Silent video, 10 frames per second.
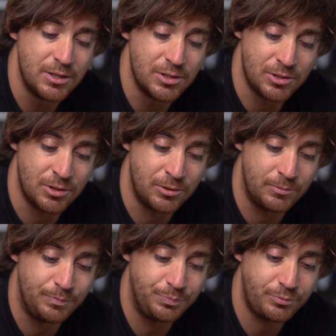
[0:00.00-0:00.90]

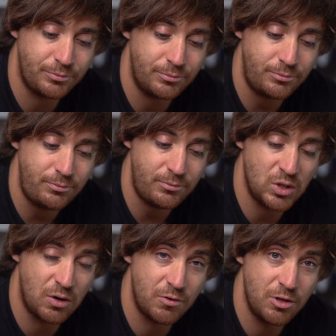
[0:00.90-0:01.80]
So
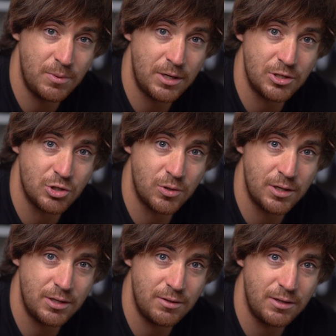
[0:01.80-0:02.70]
I've really been
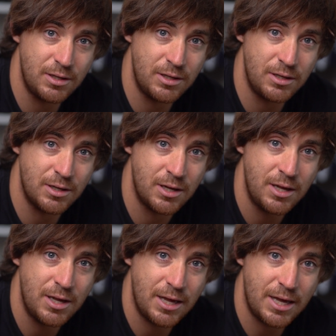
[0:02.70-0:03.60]
enjoying the
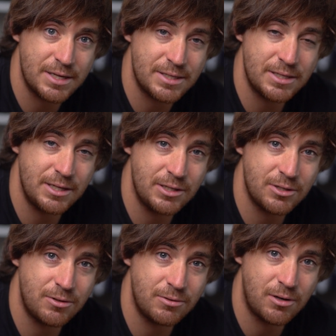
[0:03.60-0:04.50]

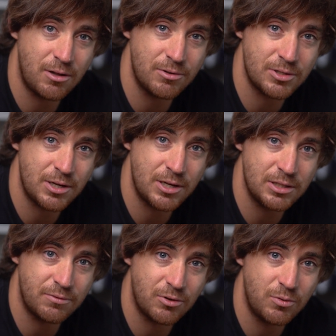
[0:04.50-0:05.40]
S-Cinetone color
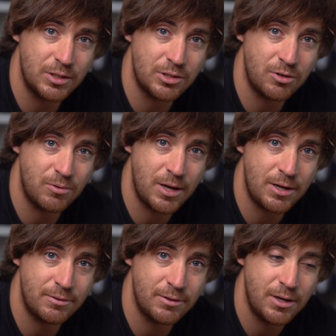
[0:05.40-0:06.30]
science for quick
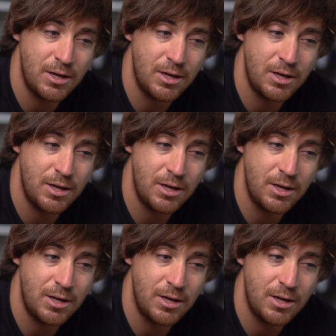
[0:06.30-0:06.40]
turnaround.